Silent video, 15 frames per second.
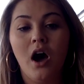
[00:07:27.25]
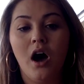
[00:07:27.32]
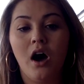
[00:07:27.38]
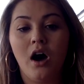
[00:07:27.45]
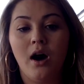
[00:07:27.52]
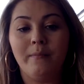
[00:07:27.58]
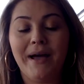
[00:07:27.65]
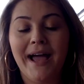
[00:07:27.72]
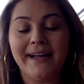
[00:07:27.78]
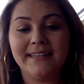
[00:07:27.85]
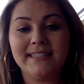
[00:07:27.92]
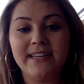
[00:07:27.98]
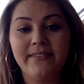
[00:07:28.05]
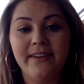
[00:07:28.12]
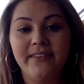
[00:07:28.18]

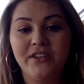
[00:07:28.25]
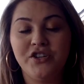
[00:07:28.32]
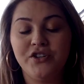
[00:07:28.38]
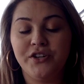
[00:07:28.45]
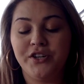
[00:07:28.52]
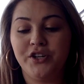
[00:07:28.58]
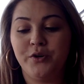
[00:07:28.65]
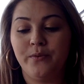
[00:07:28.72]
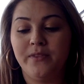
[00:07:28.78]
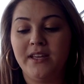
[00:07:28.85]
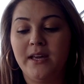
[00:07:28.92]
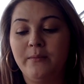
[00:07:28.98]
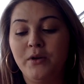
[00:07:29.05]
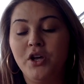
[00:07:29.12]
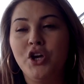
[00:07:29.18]
activity that you can do with
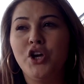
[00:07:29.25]
them.